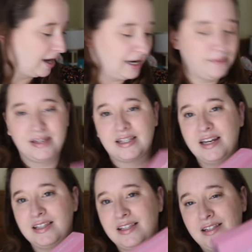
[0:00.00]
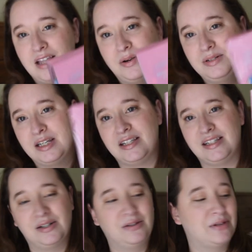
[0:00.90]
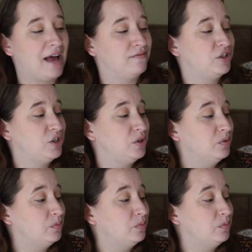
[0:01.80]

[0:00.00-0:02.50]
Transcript: I am excited though to still have two